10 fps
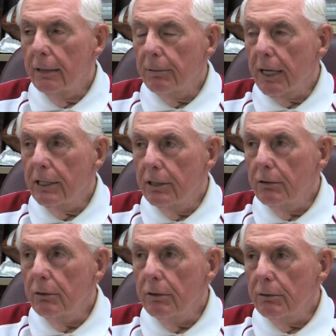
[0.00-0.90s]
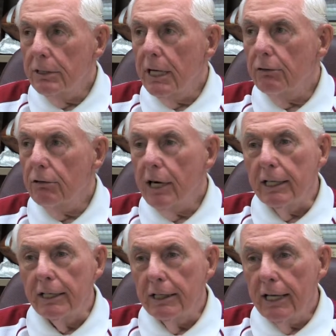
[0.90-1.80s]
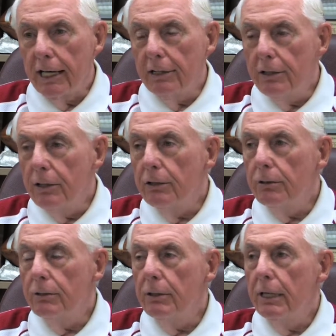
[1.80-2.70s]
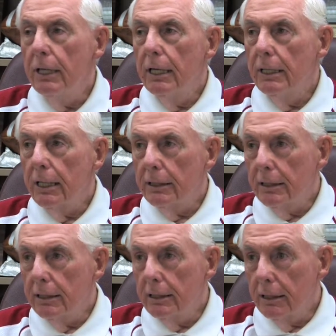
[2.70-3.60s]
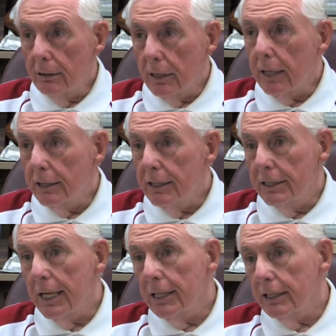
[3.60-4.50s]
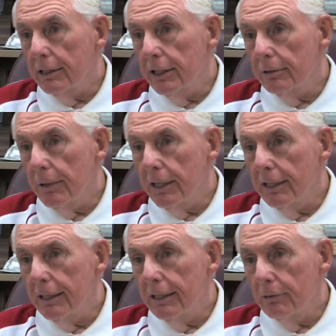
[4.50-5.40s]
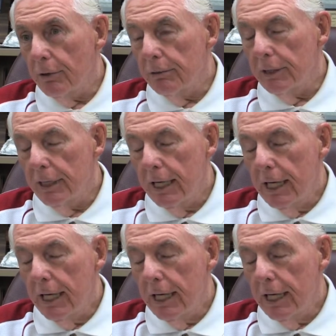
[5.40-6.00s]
but I knew it was not right. I knew that a lot of these talented young men and women